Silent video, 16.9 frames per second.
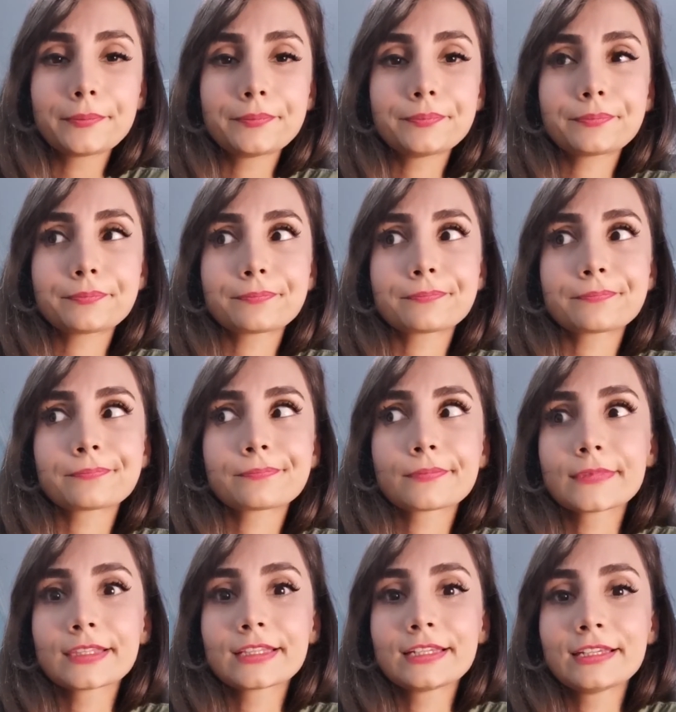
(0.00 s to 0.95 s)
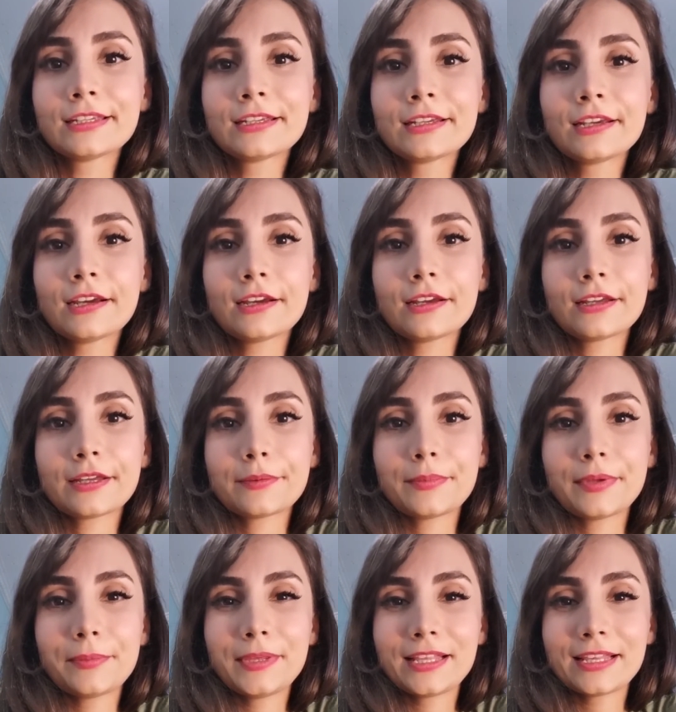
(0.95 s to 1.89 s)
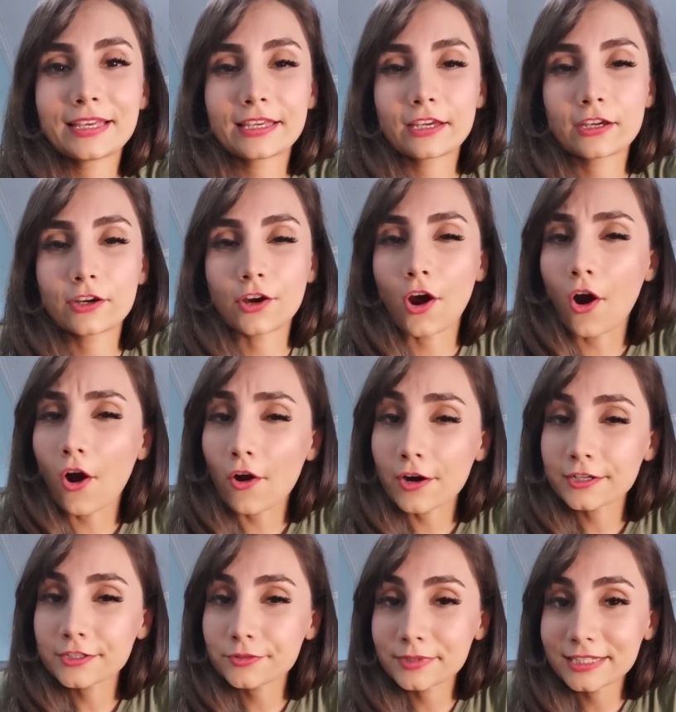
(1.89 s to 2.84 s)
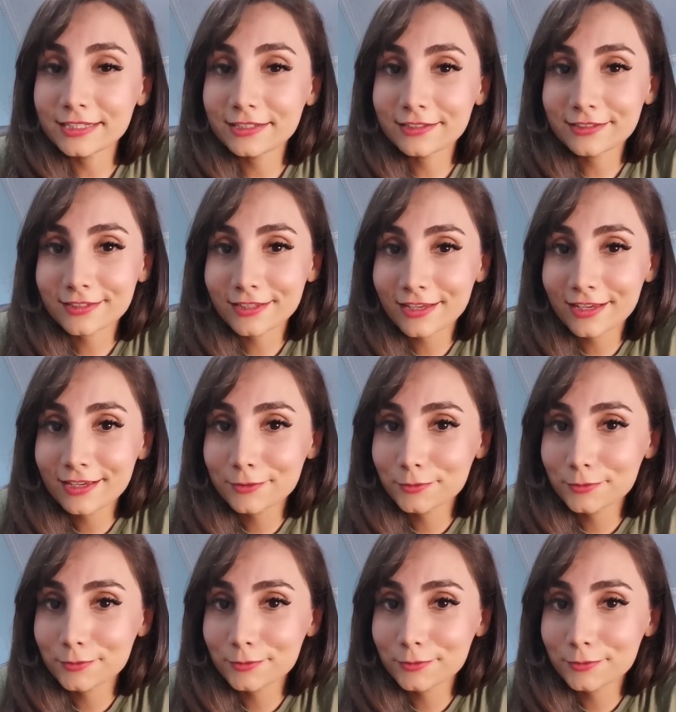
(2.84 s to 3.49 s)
maybe like a card reading thing,